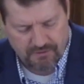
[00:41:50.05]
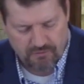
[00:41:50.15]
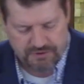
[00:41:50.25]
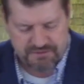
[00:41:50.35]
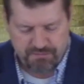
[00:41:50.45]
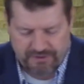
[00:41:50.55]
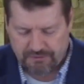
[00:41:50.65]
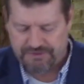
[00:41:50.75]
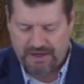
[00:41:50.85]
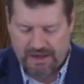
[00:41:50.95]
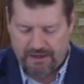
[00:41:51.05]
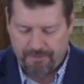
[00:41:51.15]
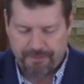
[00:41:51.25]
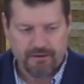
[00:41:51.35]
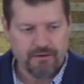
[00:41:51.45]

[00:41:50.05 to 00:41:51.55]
was build day,